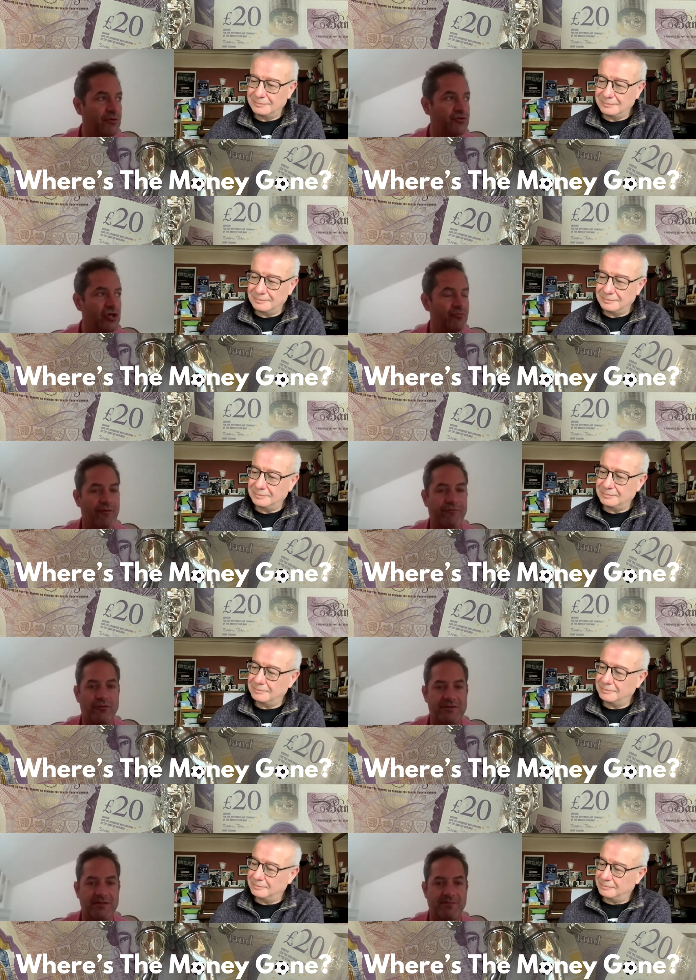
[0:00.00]
Speaker 1: YouTuber
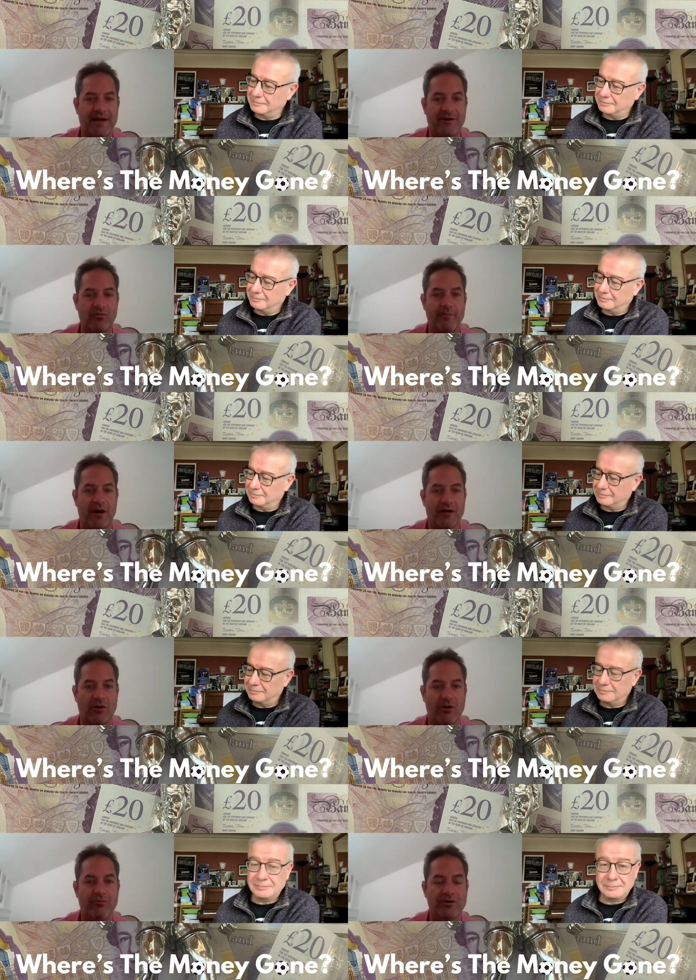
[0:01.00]
influencer, the man called Mark
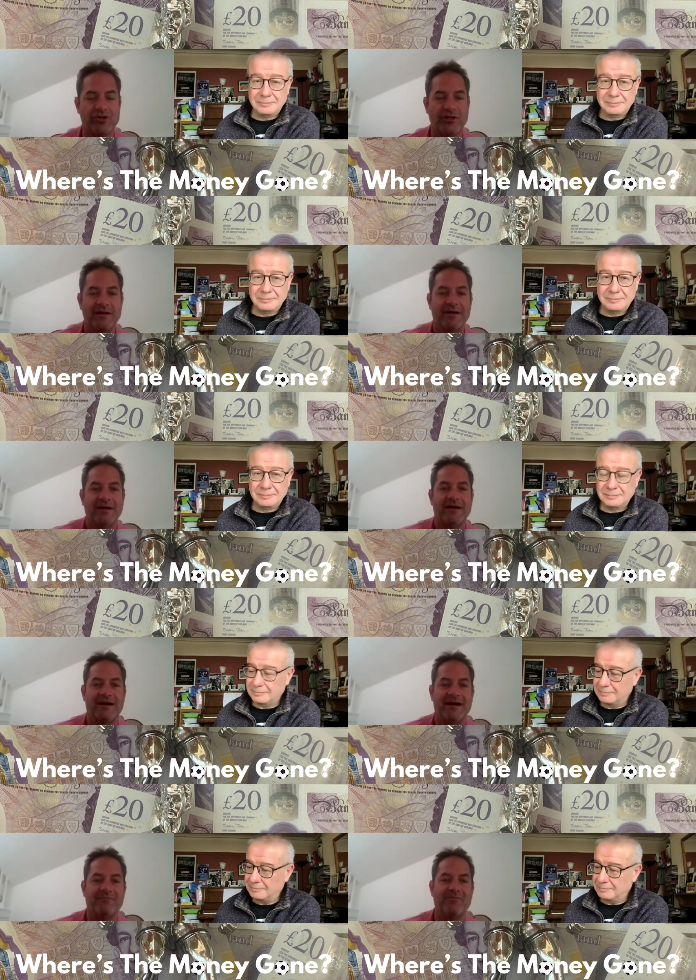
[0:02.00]
Goldbridge,
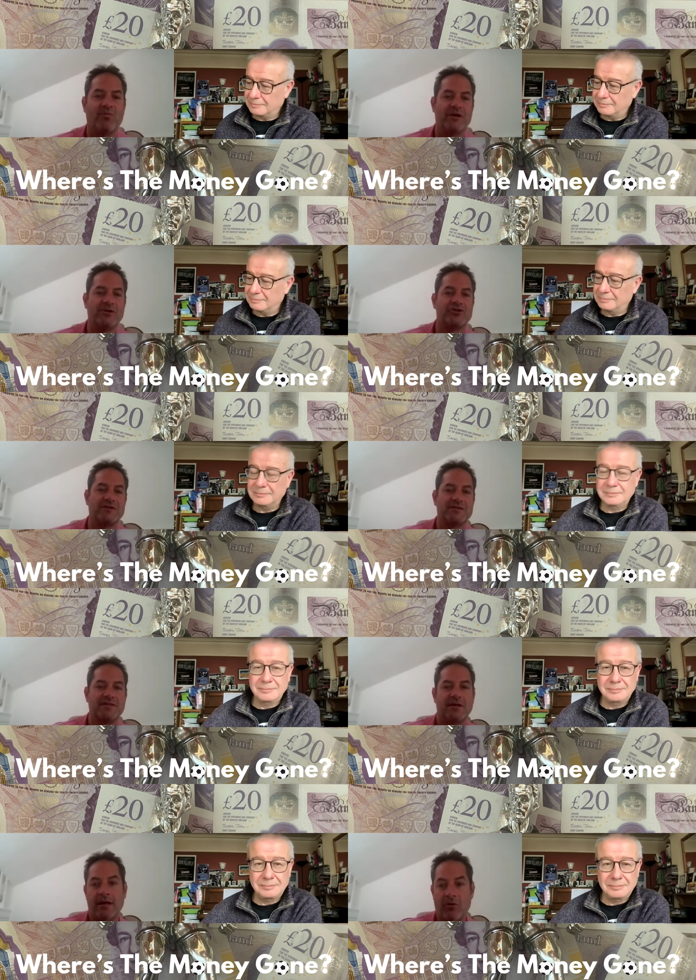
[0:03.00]
um, which
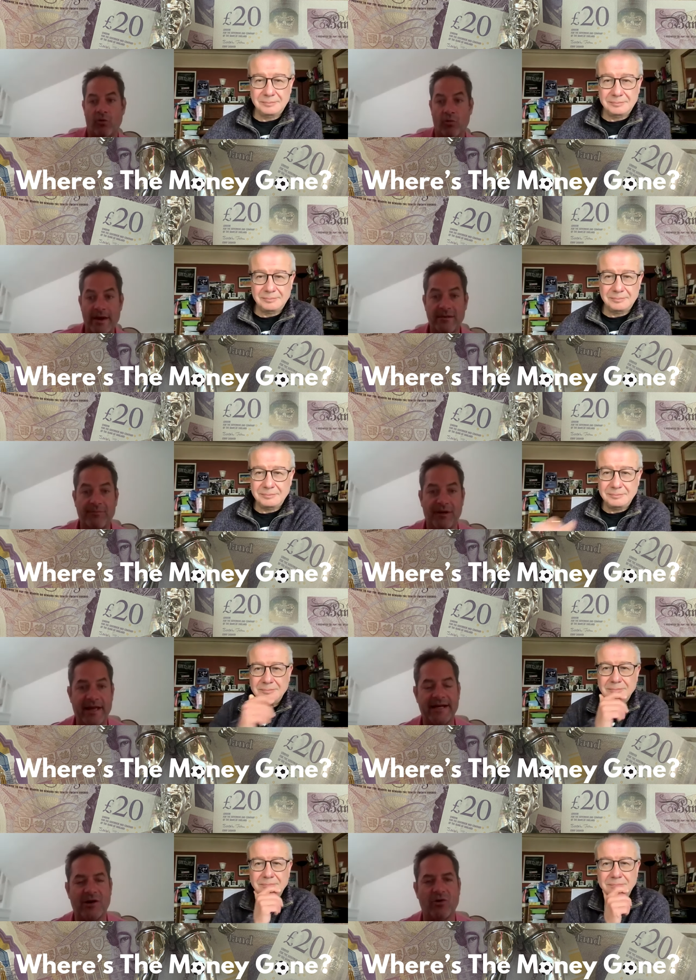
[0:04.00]
is already
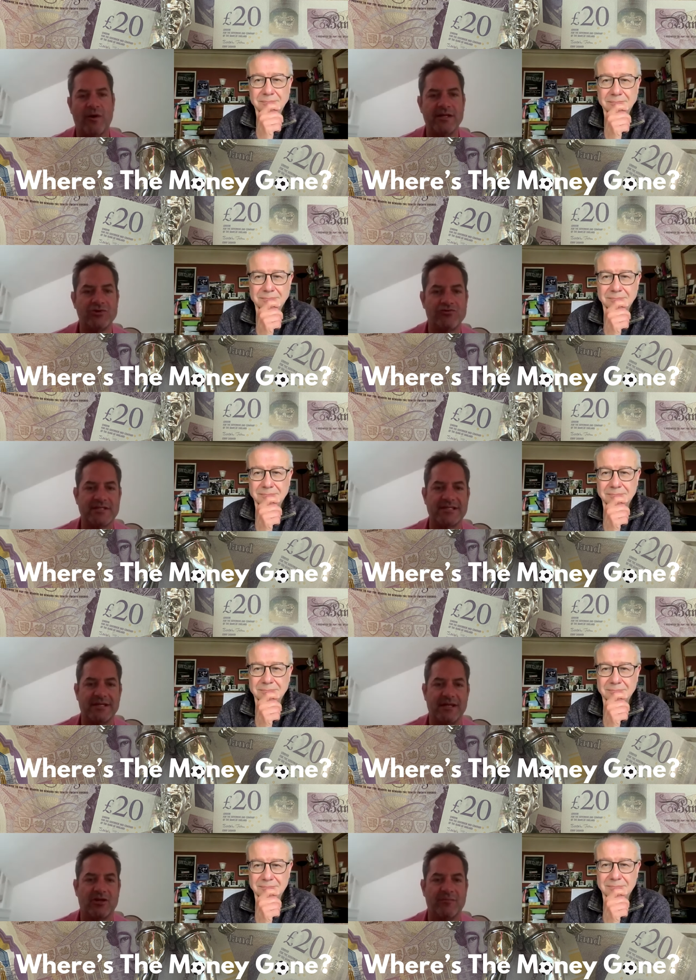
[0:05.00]
playing out quite
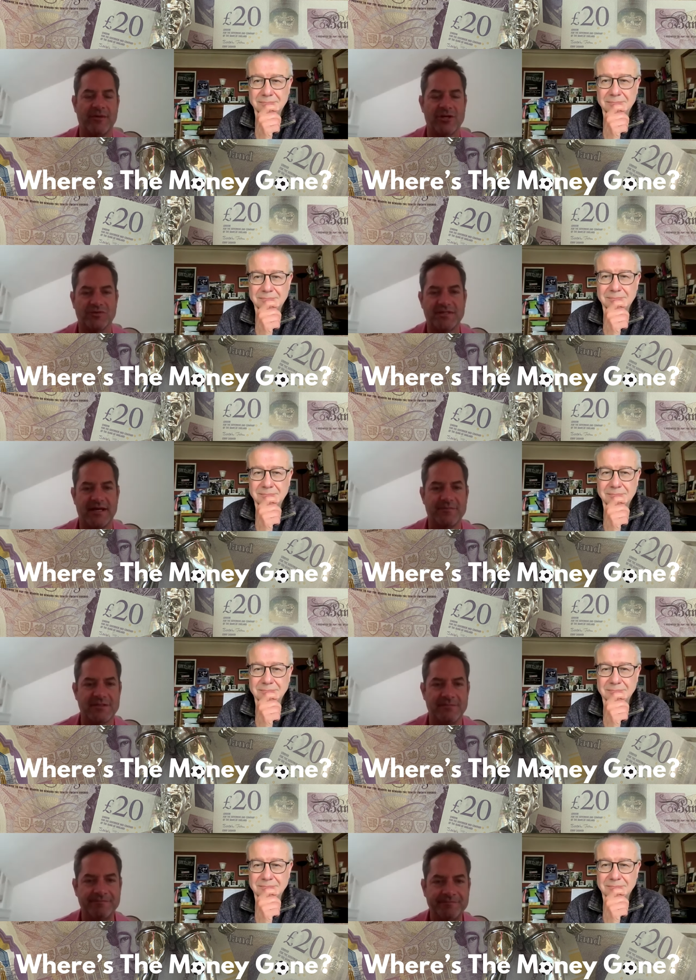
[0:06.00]
interestingly
Speaker 2: in commercial
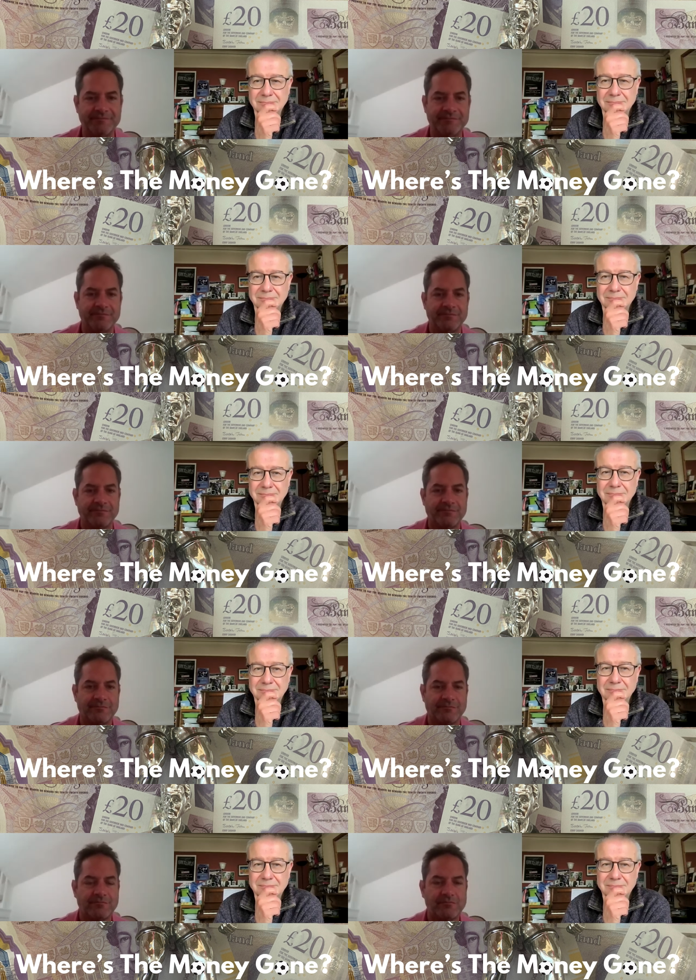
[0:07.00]
terms.
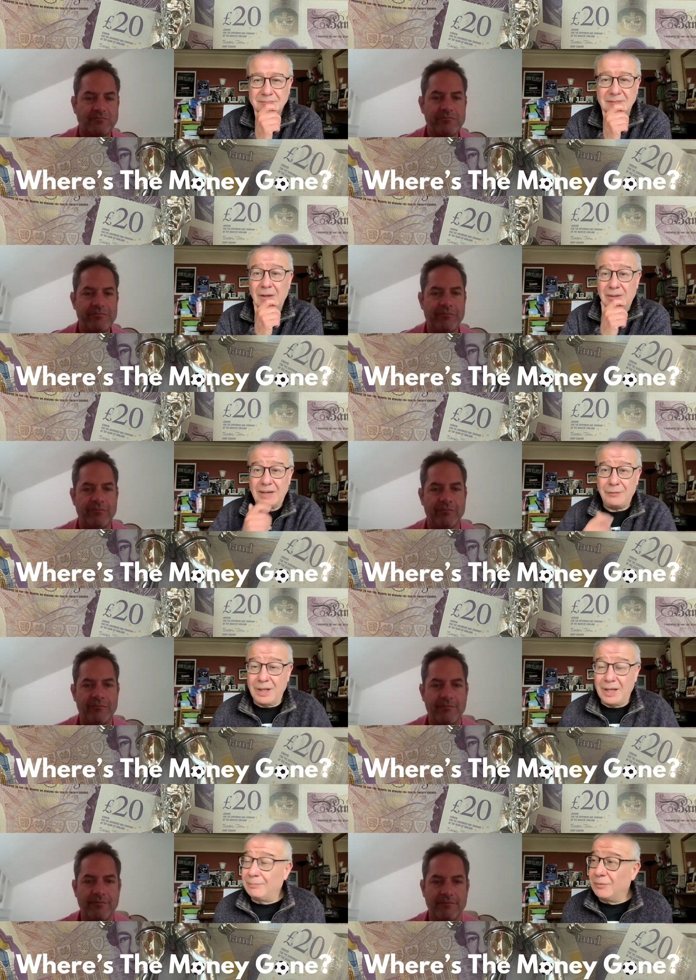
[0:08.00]
Oh,
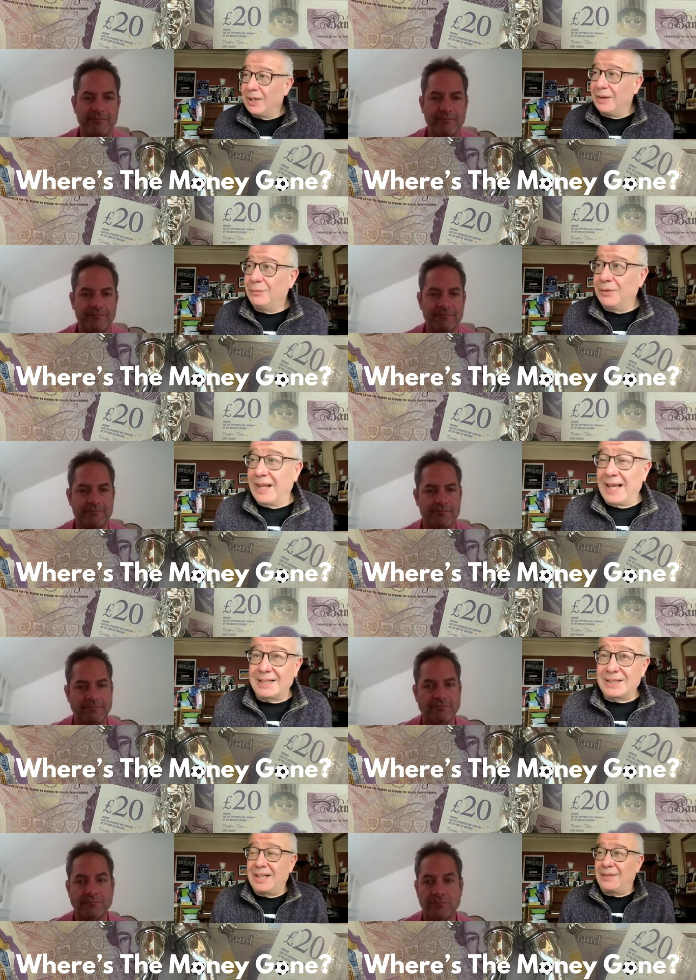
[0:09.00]
definitely. I'm really up for that,
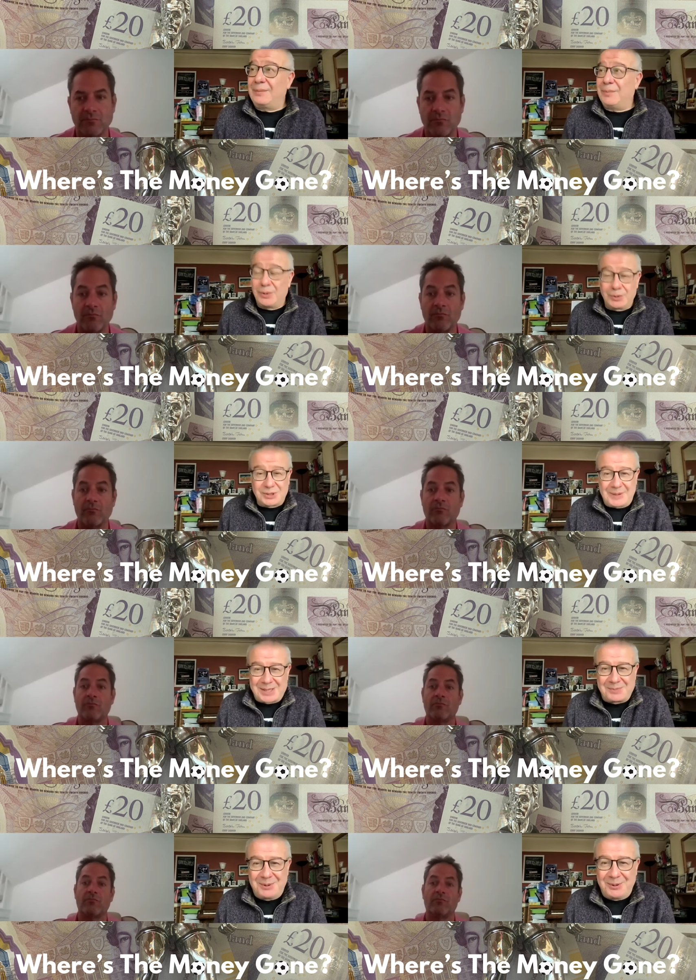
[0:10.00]
actually. I think we ought to
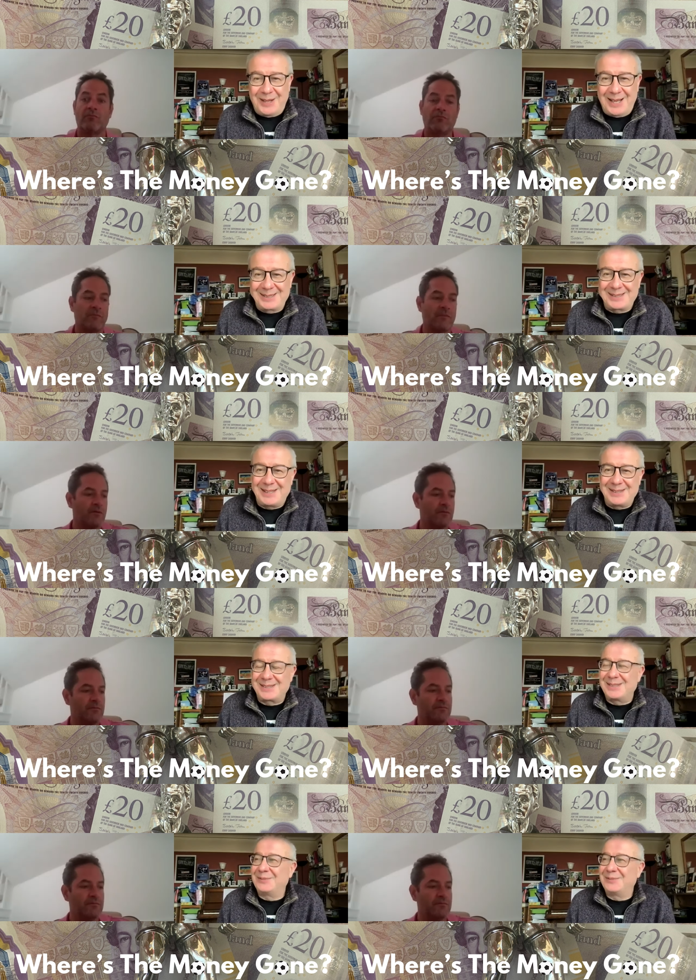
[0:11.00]
explore that. Sounds